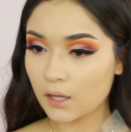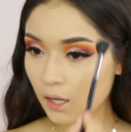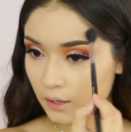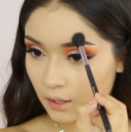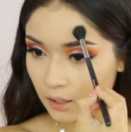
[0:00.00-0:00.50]

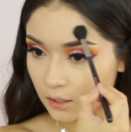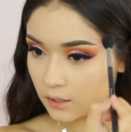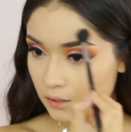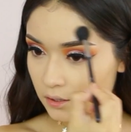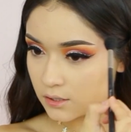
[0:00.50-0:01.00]
and then
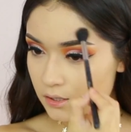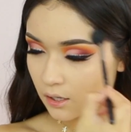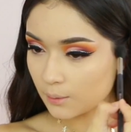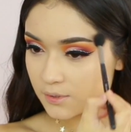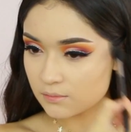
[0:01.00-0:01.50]
the
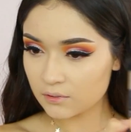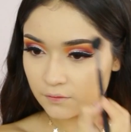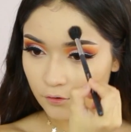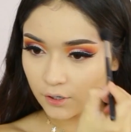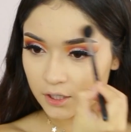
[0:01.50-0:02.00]
tops of my
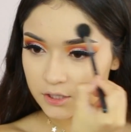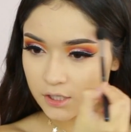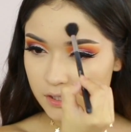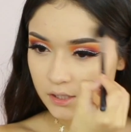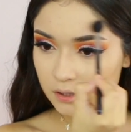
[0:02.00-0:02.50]
forehead,
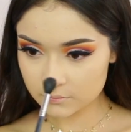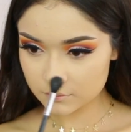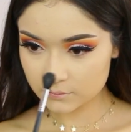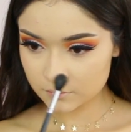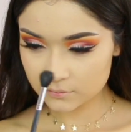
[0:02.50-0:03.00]
just a little
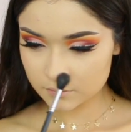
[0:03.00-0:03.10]
bit.